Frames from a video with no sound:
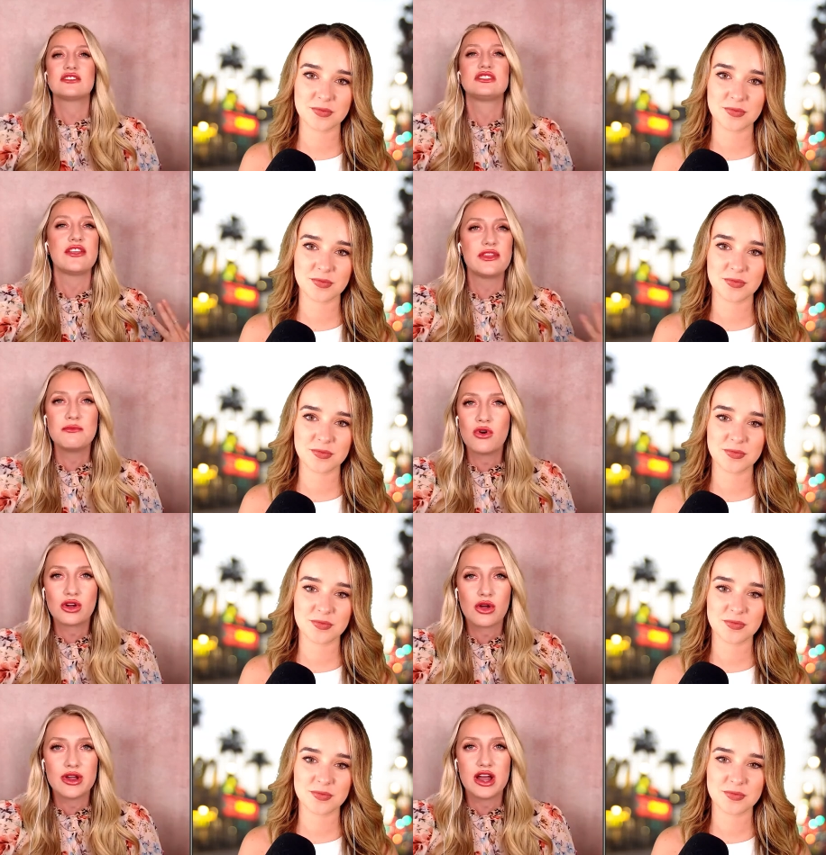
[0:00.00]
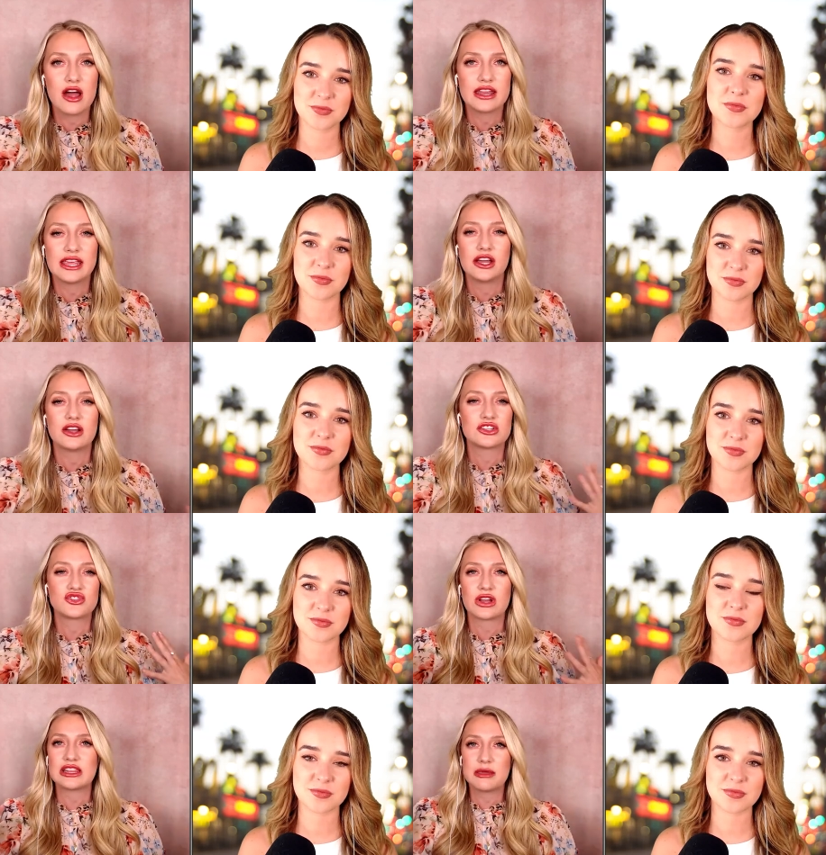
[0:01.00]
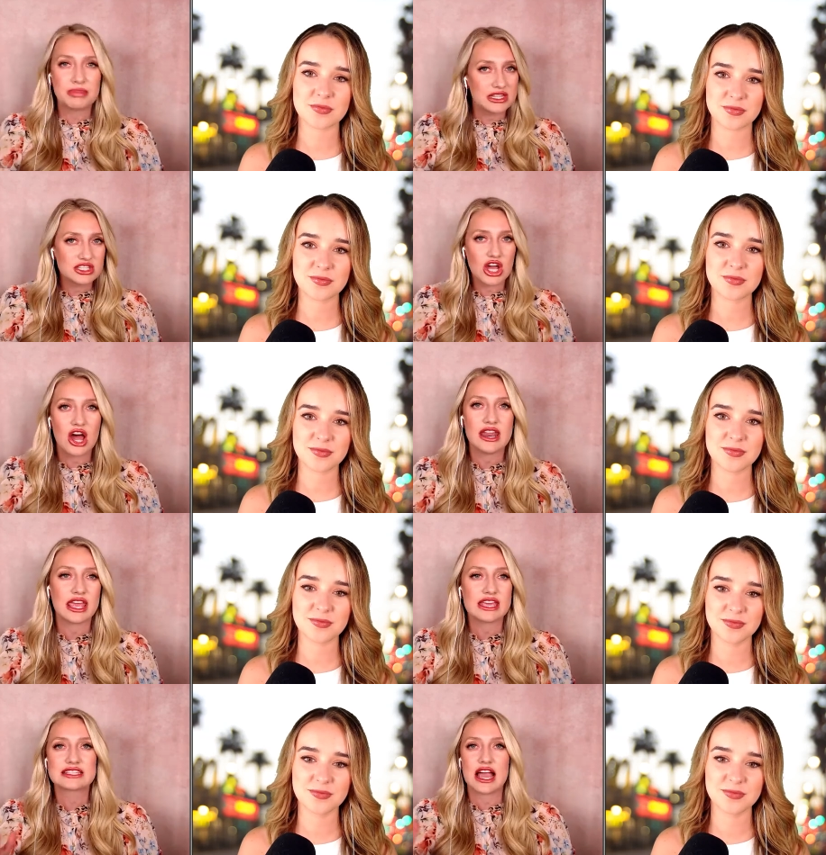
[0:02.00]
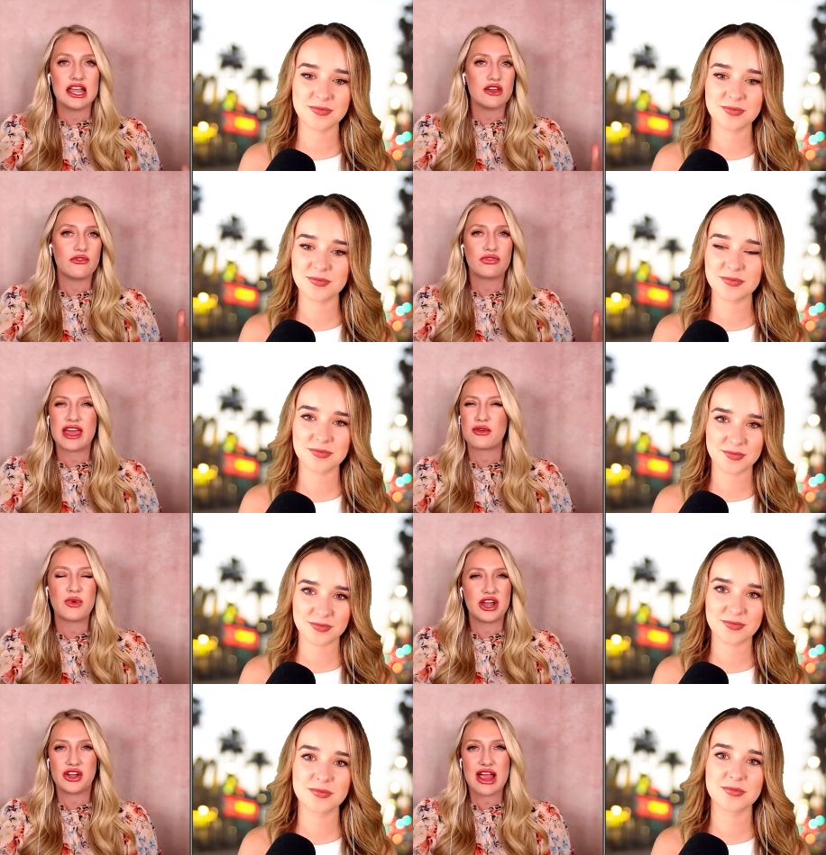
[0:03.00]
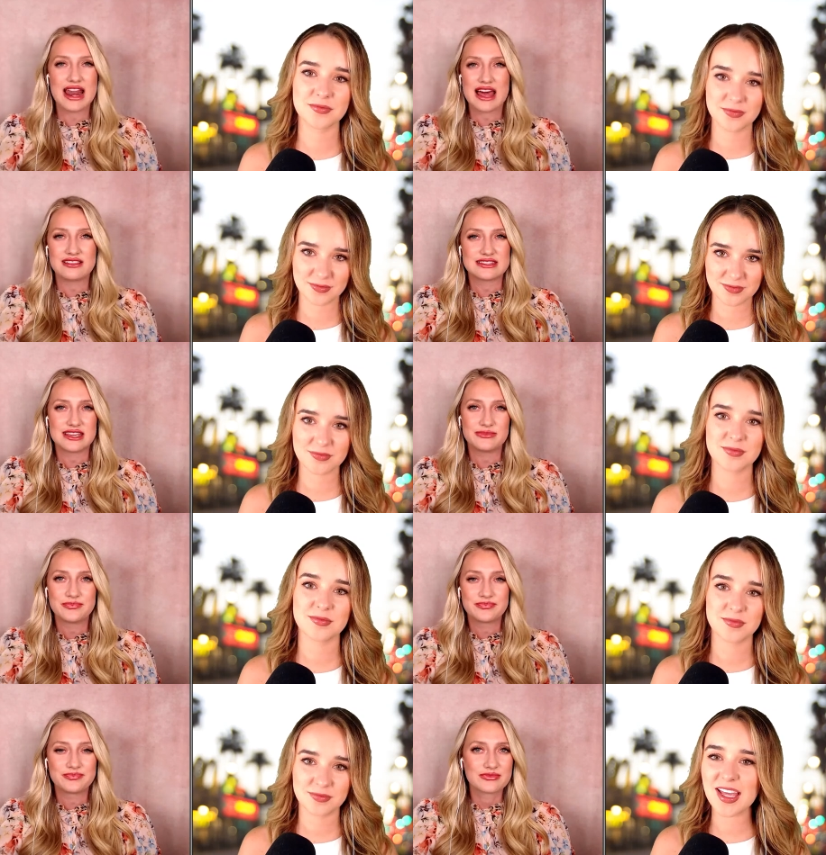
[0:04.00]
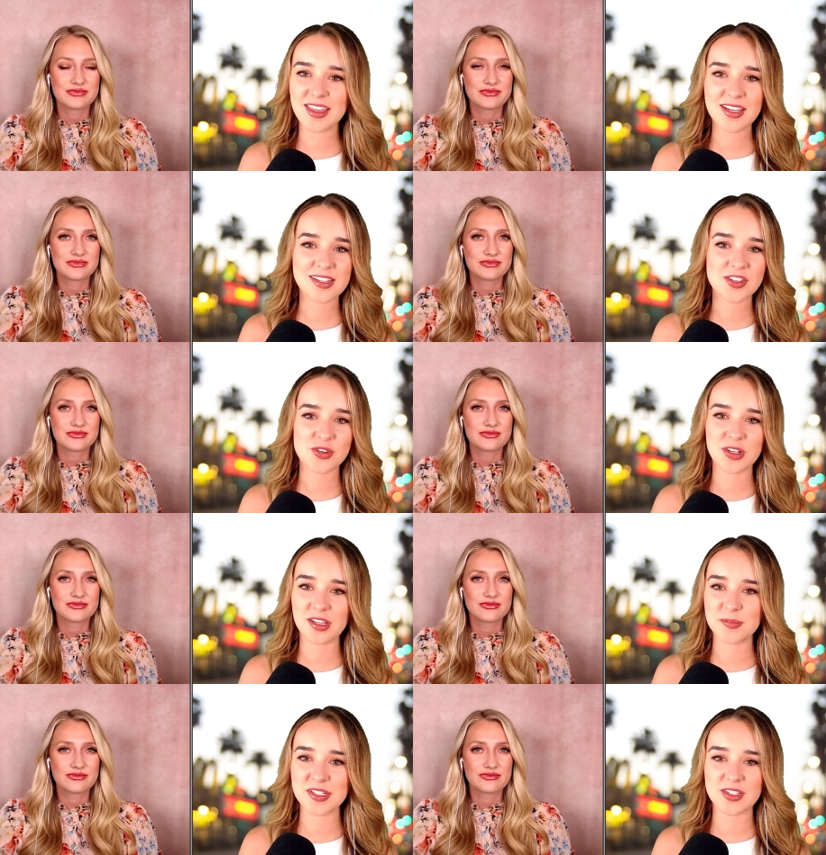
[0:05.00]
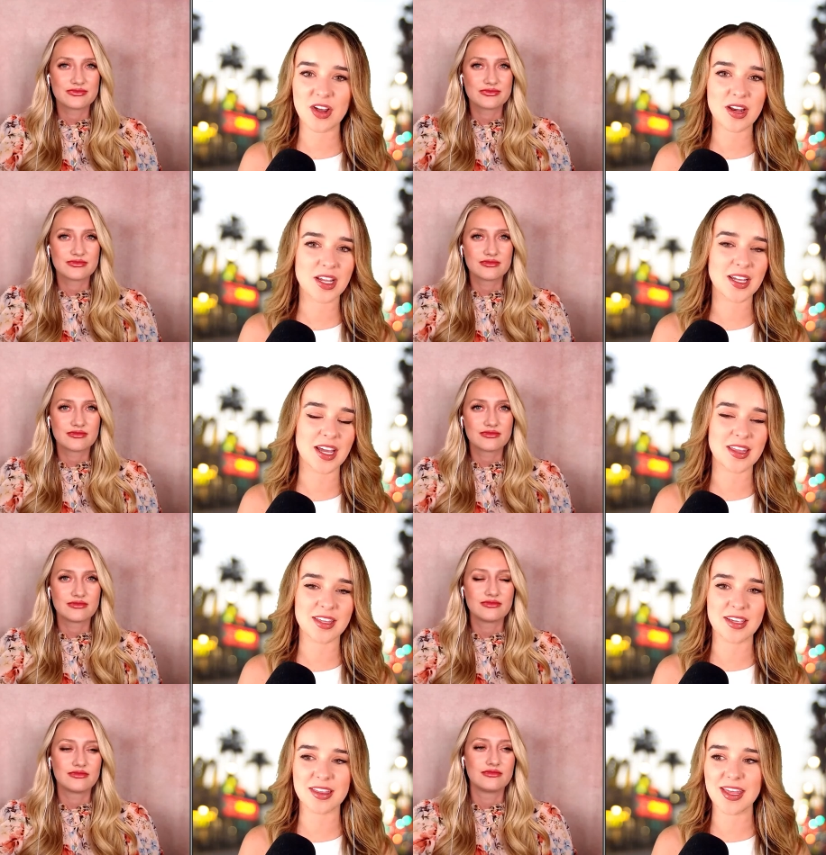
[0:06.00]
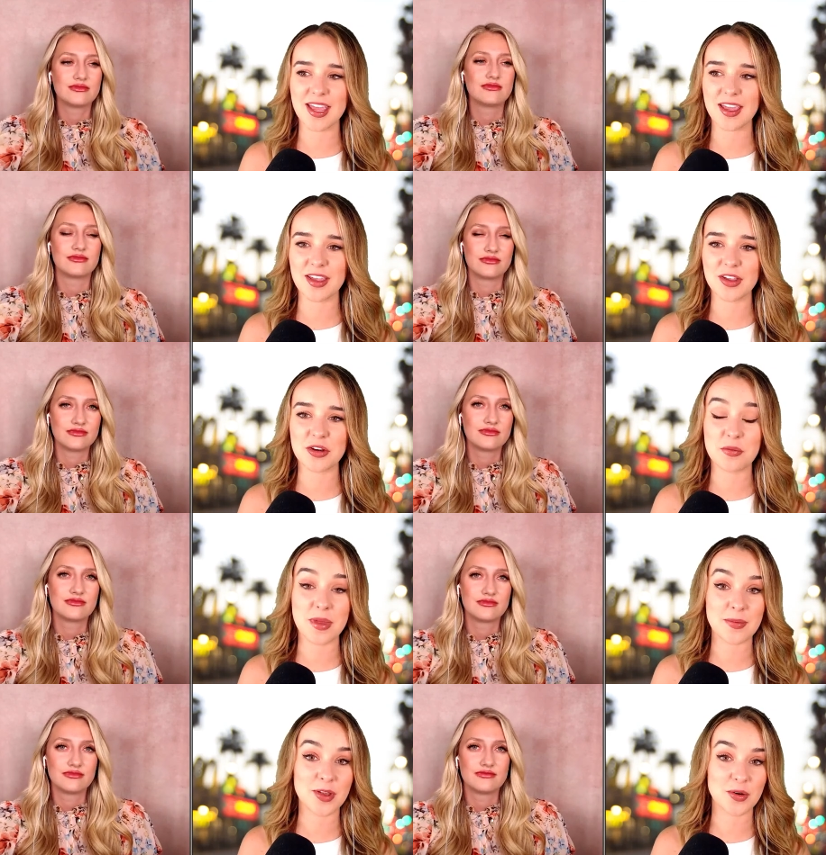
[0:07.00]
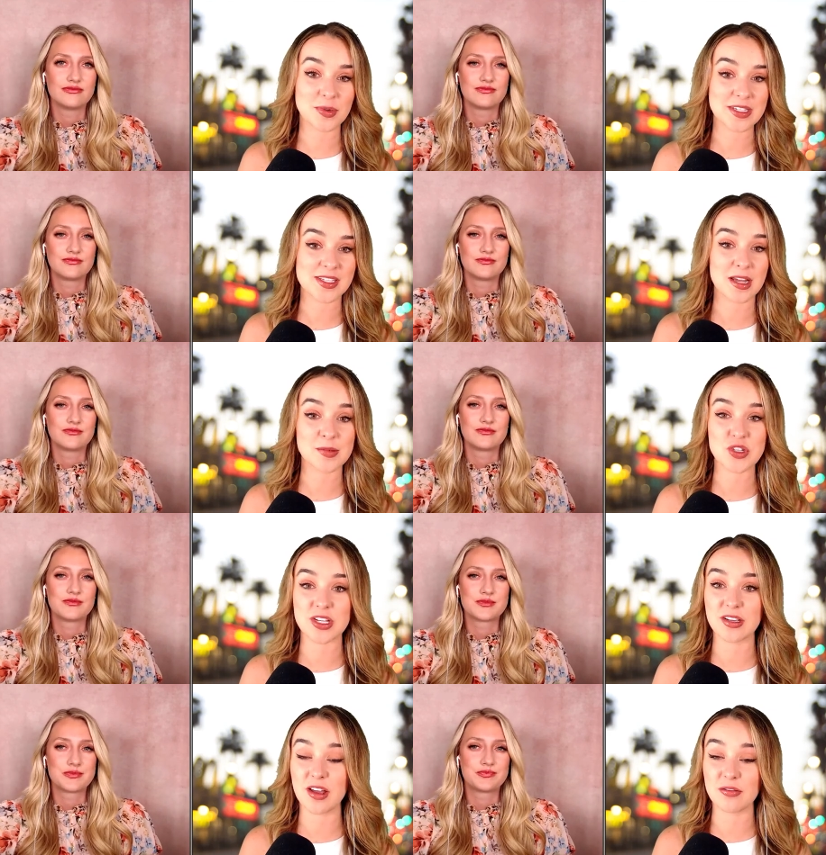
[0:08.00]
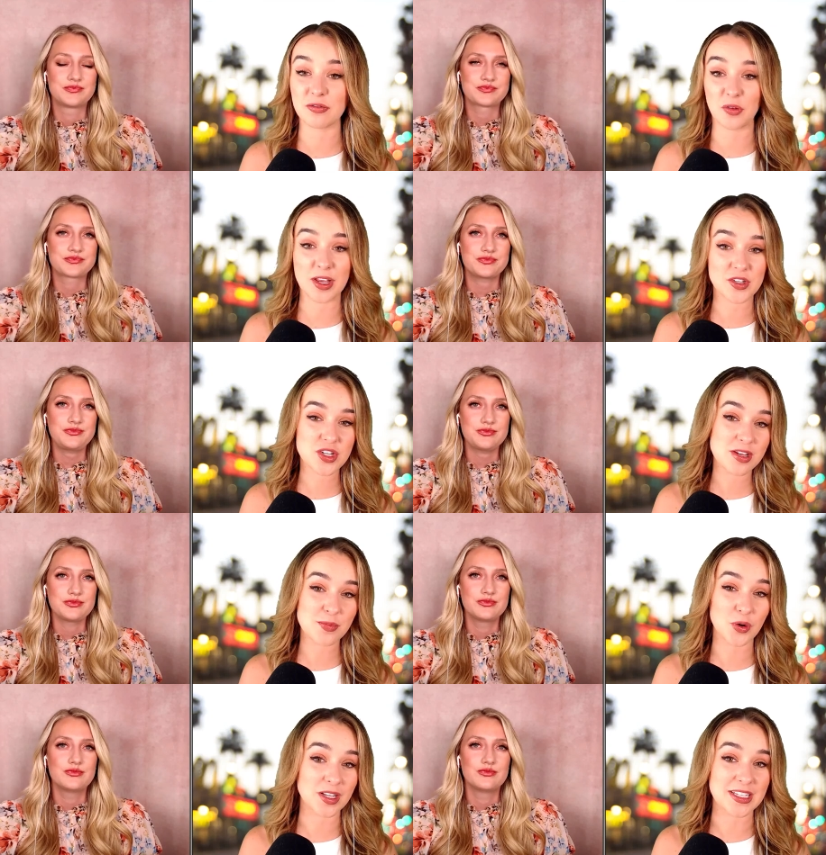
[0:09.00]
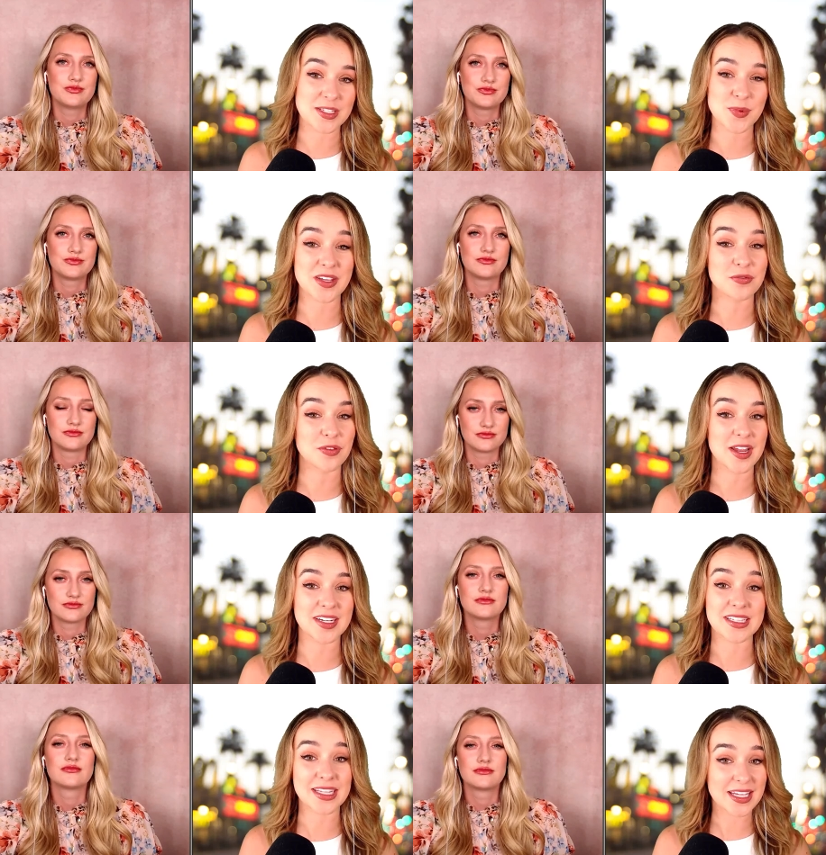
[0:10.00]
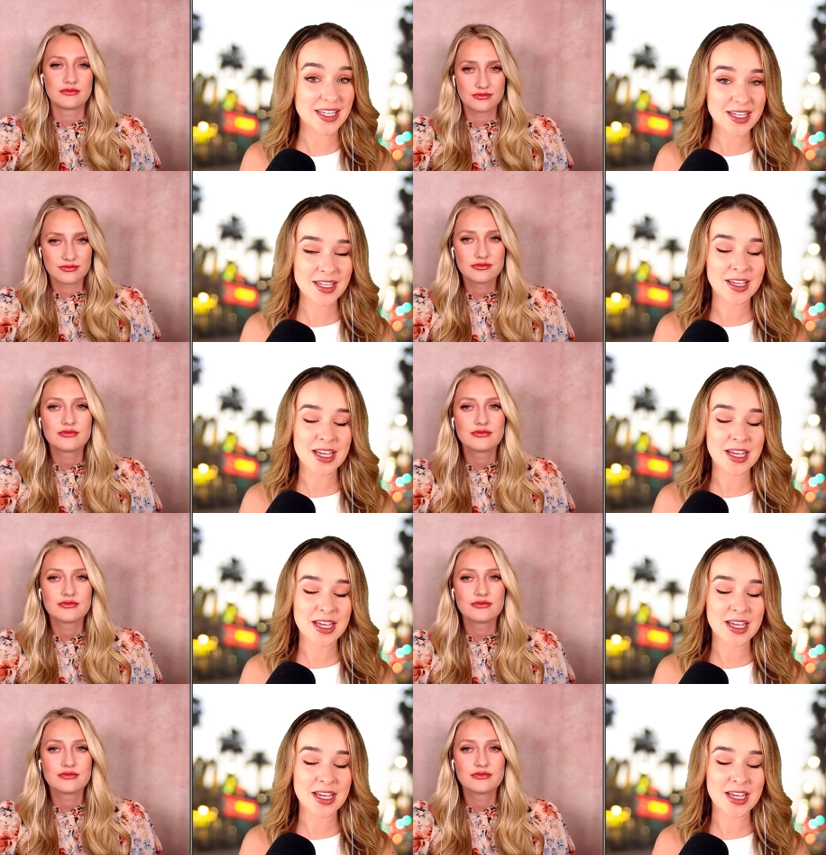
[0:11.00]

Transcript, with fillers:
Speaker 1: There's nothing more going on here. Strictly platonic is kind of like where you're at, Alison. I think it's strictly
Speaker 2: platonic. I think they, you know, maybe are reestablishing a friendship or at least being friendly